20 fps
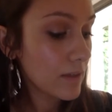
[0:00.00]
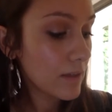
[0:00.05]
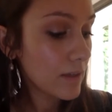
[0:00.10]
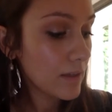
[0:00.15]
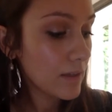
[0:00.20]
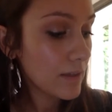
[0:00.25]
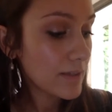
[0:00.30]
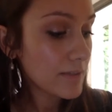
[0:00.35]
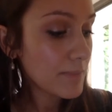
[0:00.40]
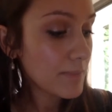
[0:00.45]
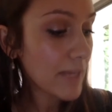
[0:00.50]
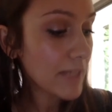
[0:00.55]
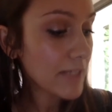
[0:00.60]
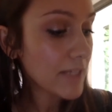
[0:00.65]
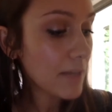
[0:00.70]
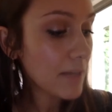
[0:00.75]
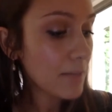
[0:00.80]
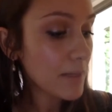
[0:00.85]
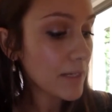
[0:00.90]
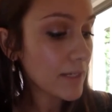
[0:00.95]
This
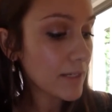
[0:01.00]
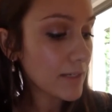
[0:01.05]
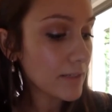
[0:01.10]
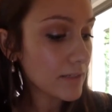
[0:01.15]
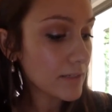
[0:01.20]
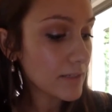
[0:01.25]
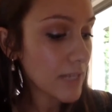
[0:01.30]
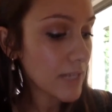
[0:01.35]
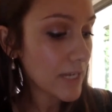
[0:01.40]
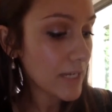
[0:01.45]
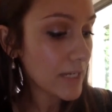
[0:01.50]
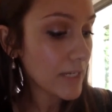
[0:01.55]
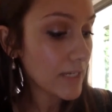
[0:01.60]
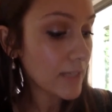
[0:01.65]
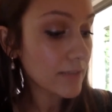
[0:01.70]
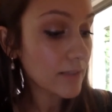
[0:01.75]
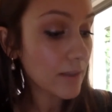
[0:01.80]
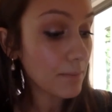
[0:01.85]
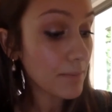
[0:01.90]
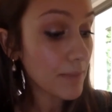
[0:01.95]
pandemic is taking
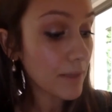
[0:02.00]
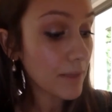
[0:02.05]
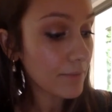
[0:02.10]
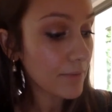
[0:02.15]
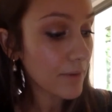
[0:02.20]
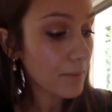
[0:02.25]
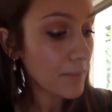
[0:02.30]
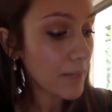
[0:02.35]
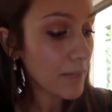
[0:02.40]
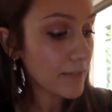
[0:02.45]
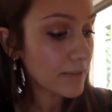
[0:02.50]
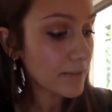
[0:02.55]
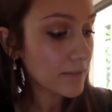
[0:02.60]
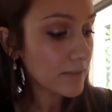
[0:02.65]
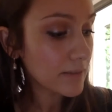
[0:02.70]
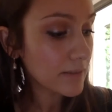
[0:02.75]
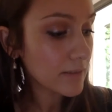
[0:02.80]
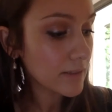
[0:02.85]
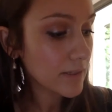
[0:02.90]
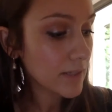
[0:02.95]
something from
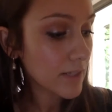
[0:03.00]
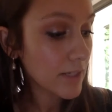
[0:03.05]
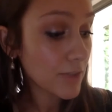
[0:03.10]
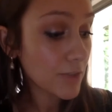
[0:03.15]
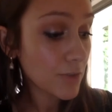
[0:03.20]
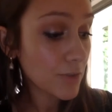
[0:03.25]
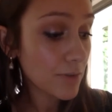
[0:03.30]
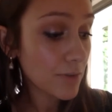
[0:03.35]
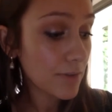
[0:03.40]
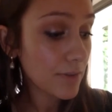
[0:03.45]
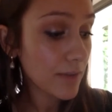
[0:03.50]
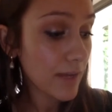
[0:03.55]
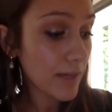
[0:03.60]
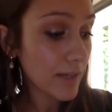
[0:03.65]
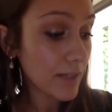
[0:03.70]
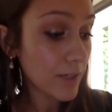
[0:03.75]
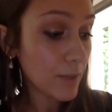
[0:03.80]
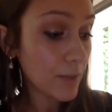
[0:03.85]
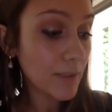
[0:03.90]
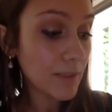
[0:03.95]
us. In truth, I
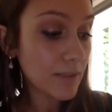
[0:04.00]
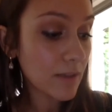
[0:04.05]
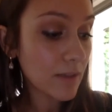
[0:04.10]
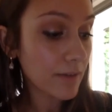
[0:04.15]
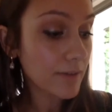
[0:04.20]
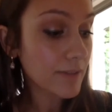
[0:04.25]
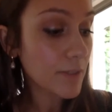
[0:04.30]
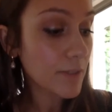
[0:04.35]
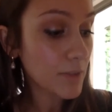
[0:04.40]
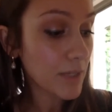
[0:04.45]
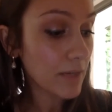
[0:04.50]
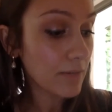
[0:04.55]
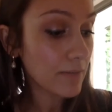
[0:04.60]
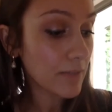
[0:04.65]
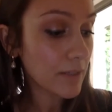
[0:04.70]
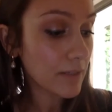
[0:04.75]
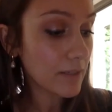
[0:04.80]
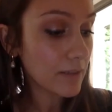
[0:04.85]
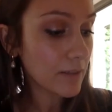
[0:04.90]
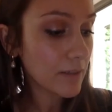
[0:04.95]
know it's also
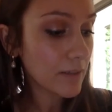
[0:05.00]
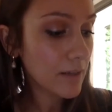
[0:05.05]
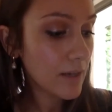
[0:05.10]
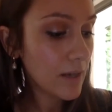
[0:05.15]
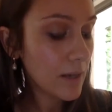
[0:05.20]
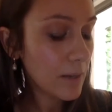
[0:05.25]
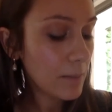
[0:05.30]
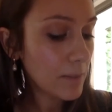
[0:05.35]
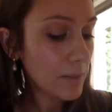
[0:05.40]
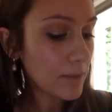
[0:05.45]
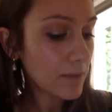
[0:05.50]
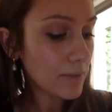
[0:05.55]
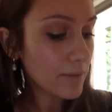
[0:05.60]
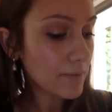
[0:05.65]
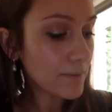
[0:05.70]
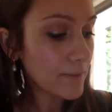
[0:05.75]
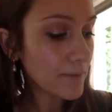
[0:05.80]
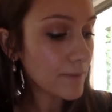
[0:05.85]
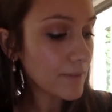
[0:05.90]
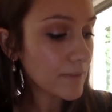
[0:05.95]
giving, but the
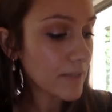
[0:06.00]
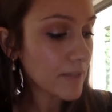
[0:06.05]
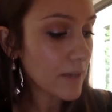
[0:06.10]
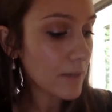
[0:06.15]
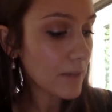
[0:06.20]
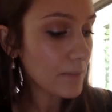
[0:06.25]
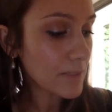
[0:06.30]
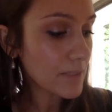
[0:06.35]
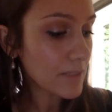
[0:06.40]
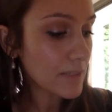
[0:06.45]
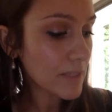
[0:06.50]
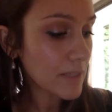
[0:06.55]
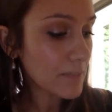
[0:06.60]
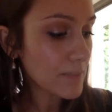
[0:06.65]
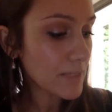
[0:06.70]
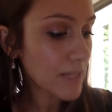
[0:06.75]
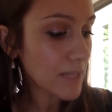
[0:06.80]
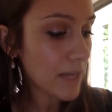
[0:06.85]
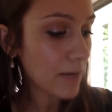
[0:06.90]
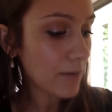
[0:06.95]
full sum
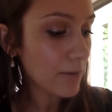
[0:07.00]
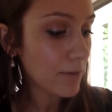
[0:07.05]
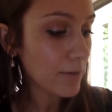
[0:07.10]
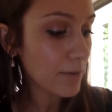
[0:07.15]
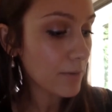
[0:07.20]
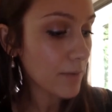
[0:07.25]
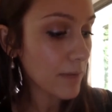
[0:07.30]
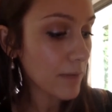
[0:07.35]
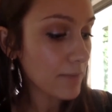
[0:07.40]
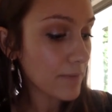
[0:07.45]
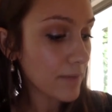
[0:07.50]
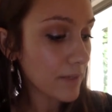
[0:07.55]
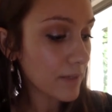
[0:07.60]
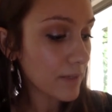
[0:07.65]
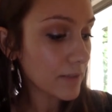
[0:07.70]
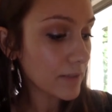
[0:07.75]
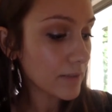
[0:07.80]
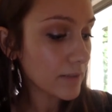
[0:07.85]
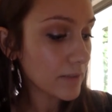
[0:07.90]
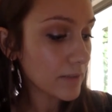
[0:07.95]
slips now through my
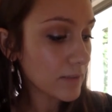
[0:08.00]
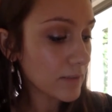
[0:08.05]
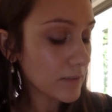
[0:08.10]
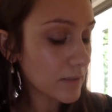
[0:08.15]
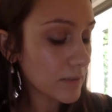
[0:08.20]
fingers.